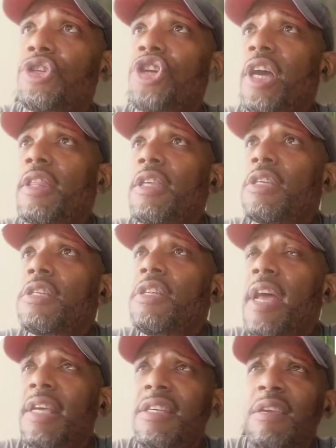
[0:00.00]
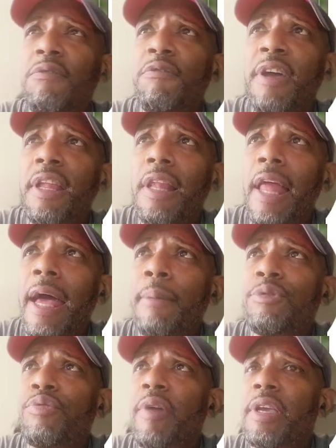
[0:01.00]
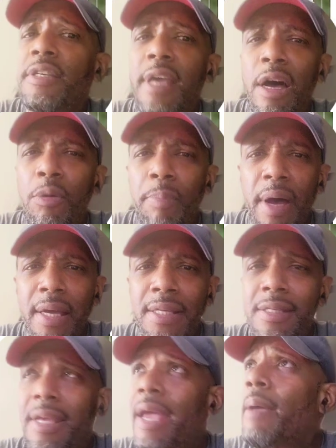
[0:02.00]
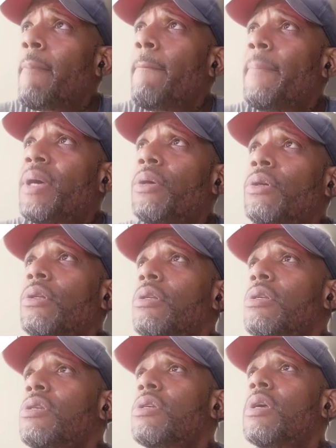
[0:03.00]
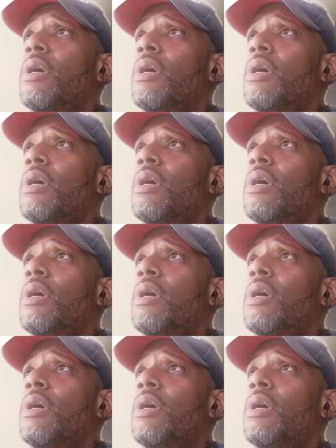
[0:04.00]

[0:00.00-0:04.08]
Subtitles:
check this next Event Labs race out by Sam Builds.